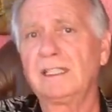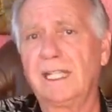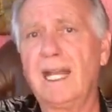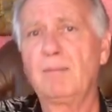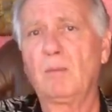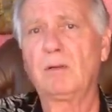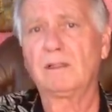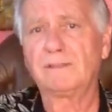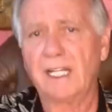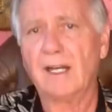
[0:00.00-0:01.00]
capable
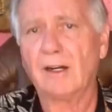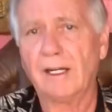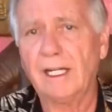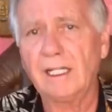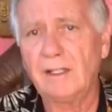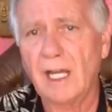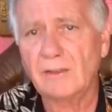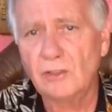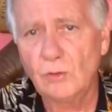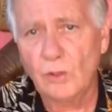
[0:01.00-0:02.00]
of carrying and not
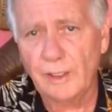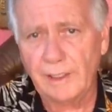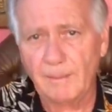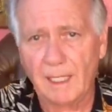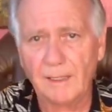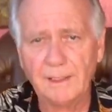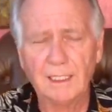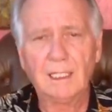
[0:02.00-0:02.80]
too worried about.